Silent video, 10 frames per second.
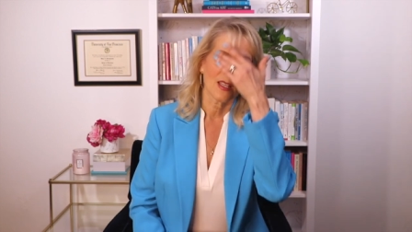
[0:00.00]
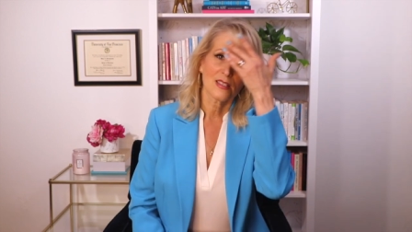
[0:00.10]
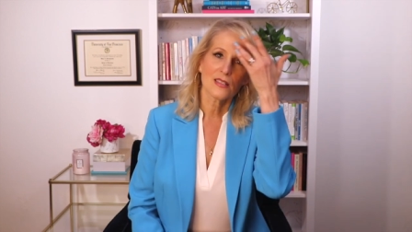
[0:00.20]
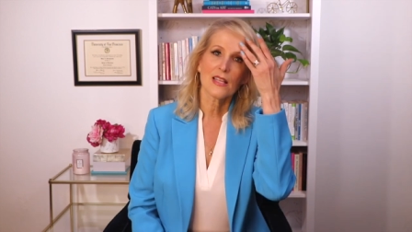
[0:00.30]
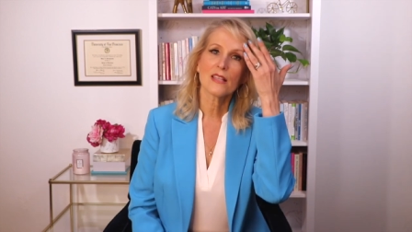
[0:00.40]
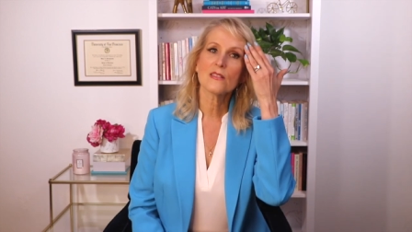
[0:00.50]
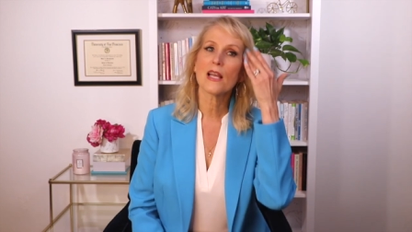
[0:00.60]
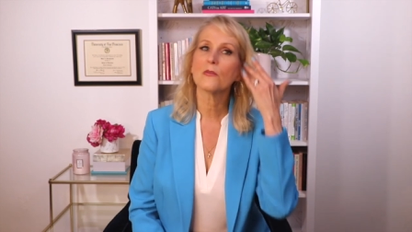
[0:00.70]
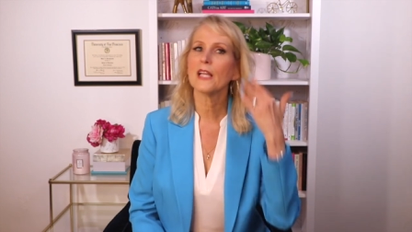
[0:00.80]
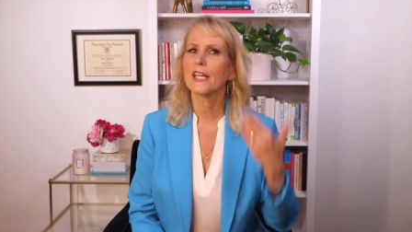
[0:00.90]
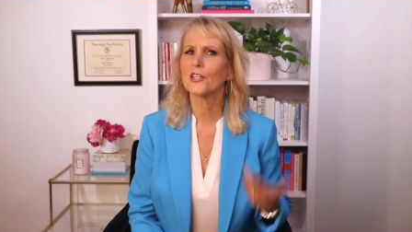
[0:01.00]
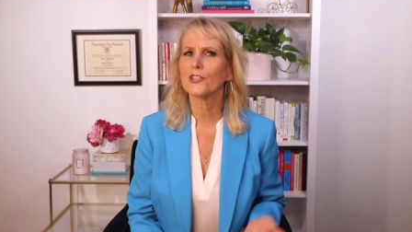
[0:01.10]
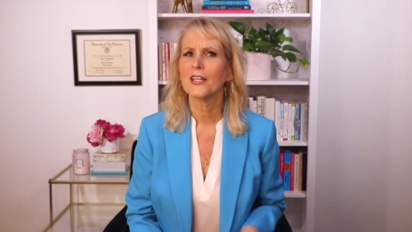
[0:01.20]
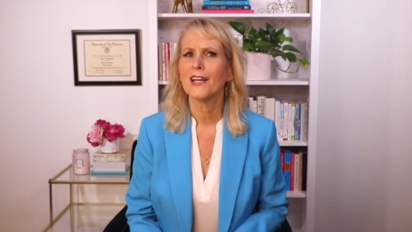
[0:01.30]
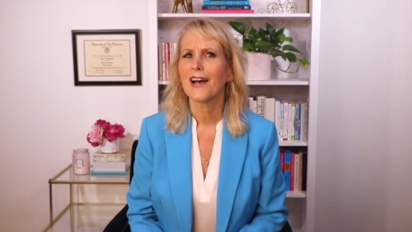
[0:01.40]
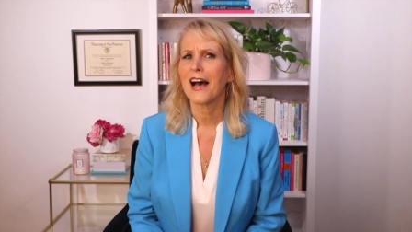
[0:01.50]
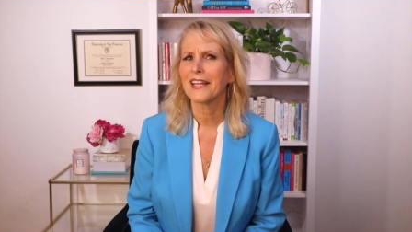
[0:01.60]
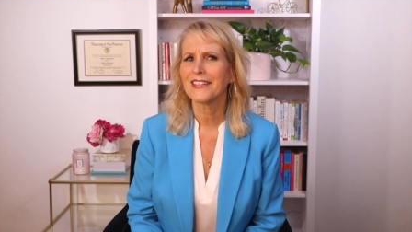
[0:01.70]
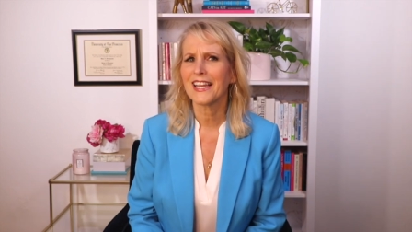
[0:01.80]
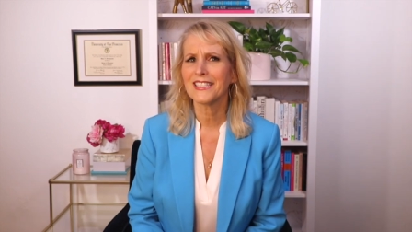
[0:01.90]
Does that sound like your
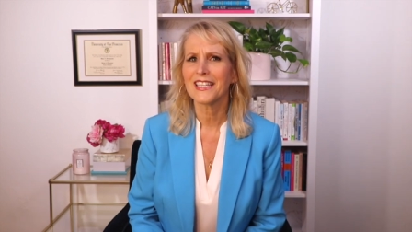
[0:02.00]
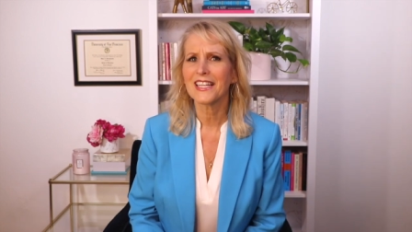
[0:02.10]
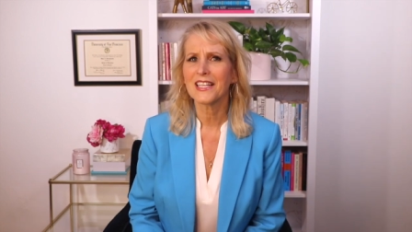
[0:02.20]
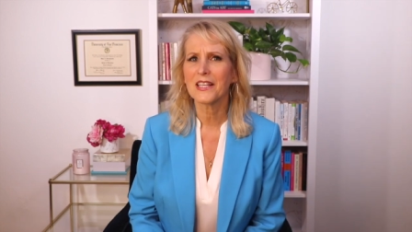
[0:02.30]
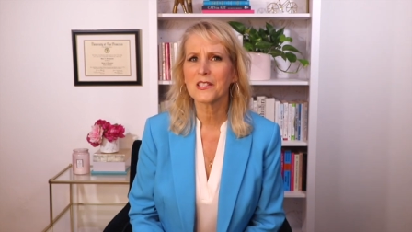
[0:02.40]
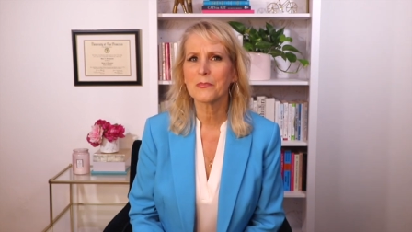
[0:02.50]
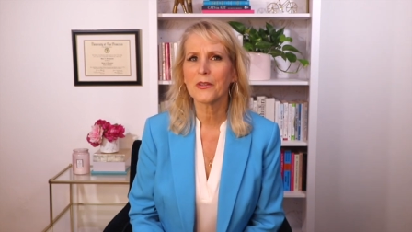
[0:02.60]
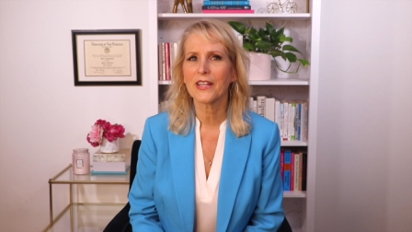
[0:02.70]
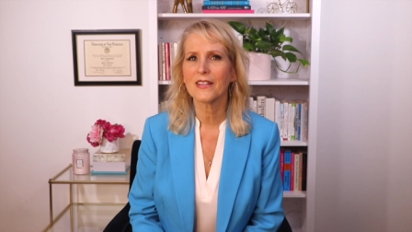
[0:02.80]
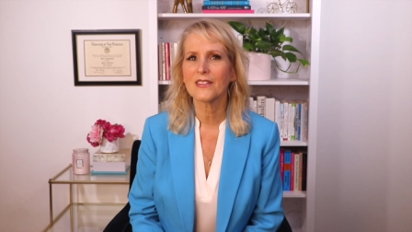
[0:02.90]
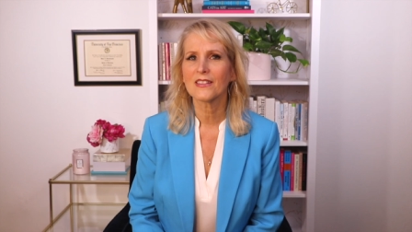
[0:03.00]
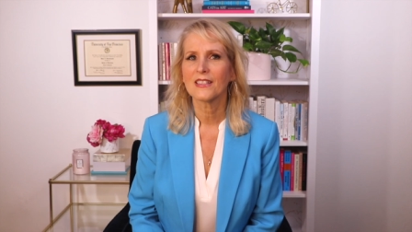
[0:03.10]
online dating experience?